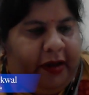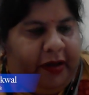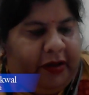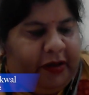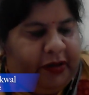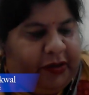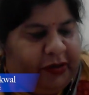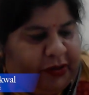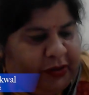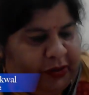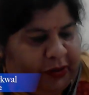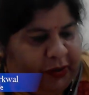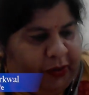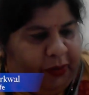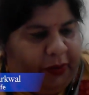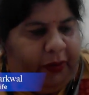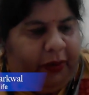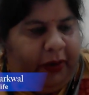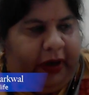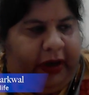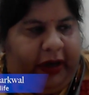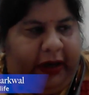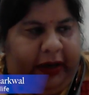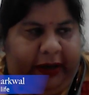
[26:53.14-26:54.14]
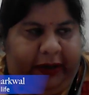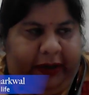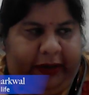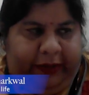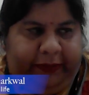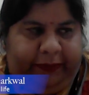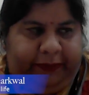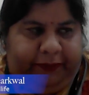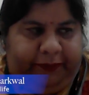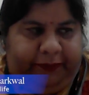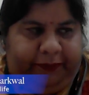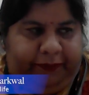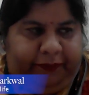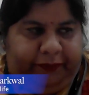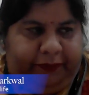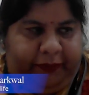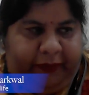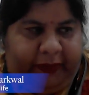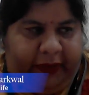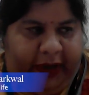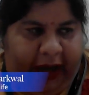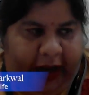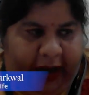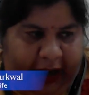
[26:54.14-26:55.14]
So
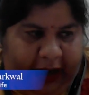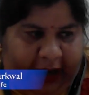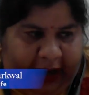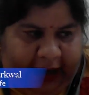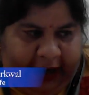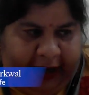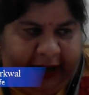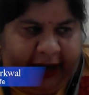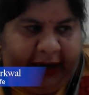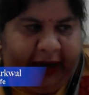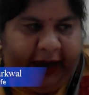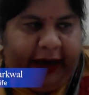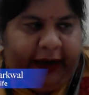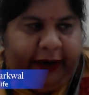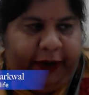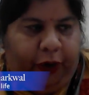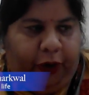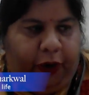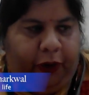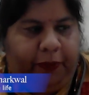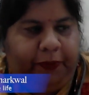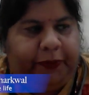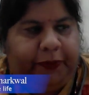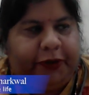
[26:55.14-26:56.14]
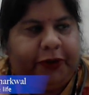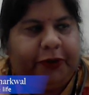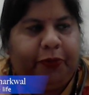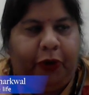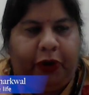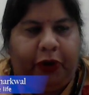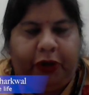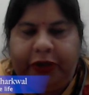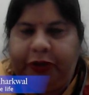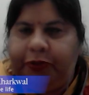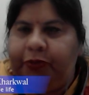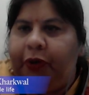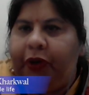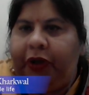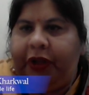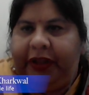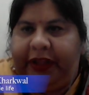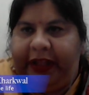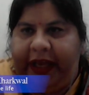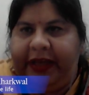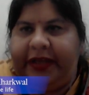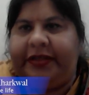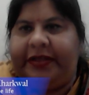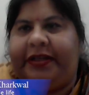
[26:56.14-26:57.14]
I adopt small, small
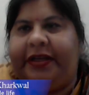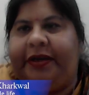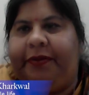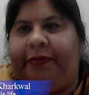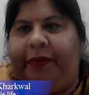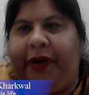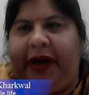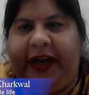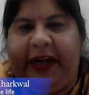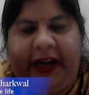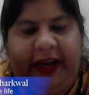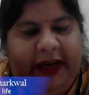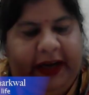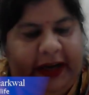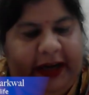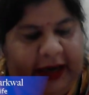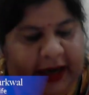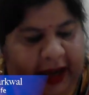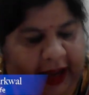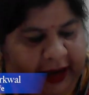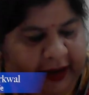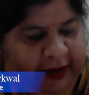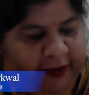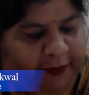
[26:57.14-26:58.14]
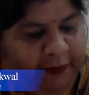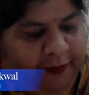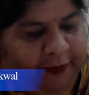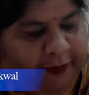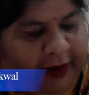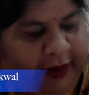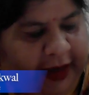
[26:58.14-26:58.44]
things in my daily life,